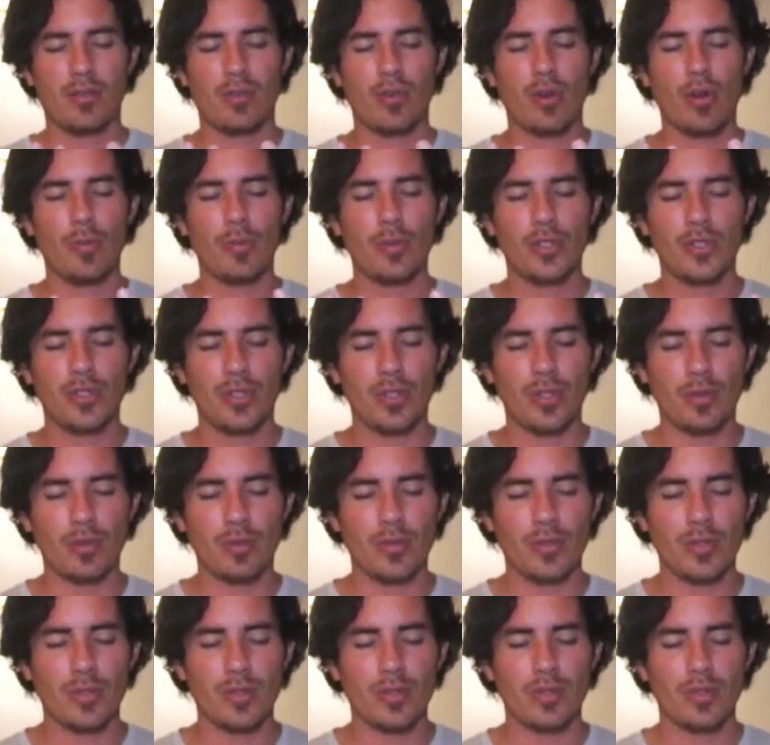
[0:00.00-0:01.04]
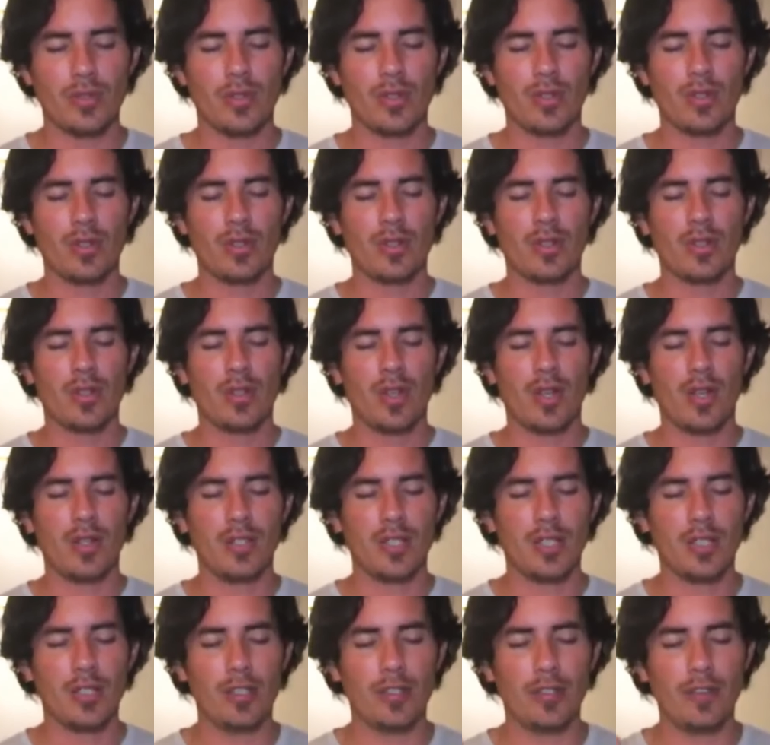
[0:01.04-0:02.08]
chromosomes
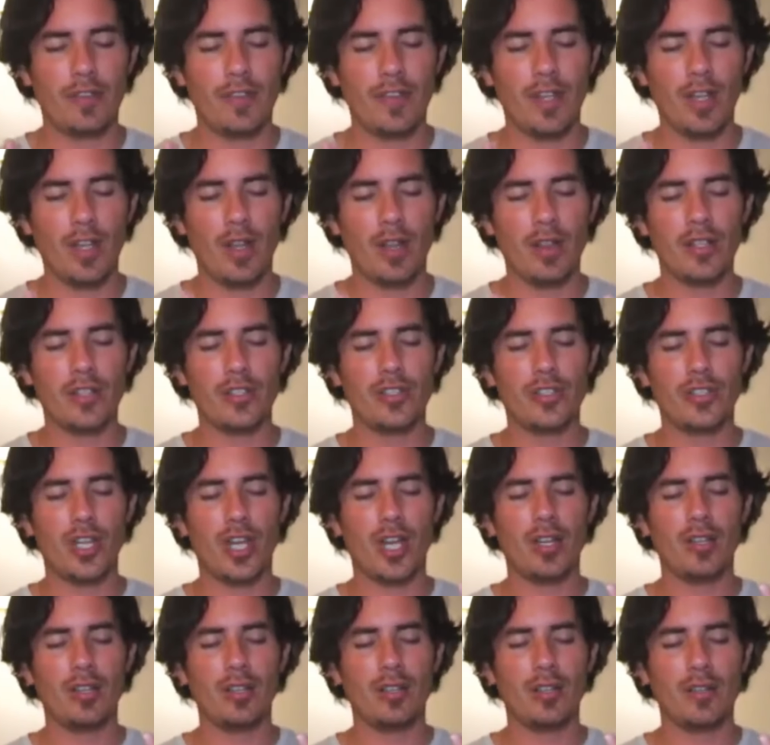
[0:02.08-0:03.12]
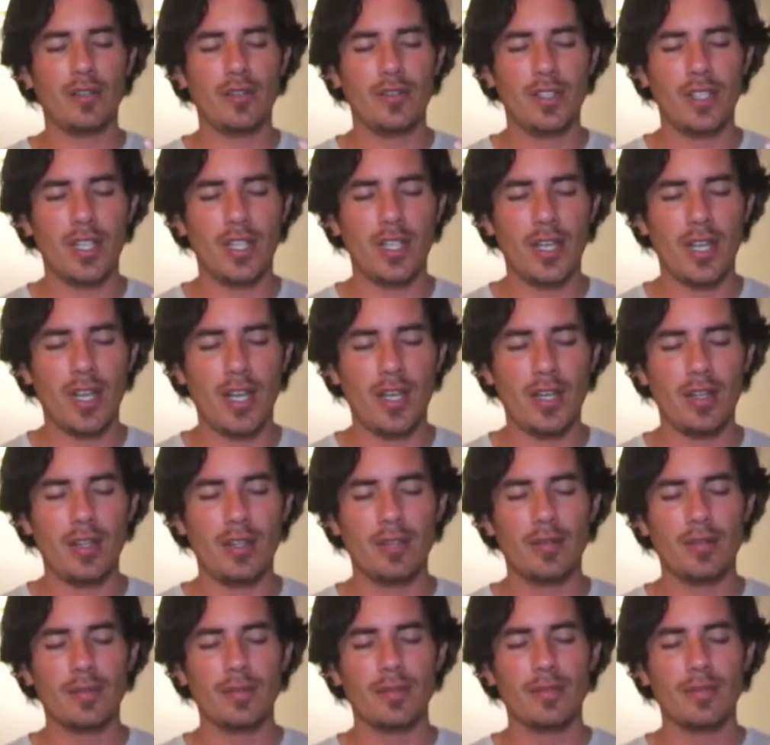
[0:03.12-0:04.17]
until you feel the chain of DNA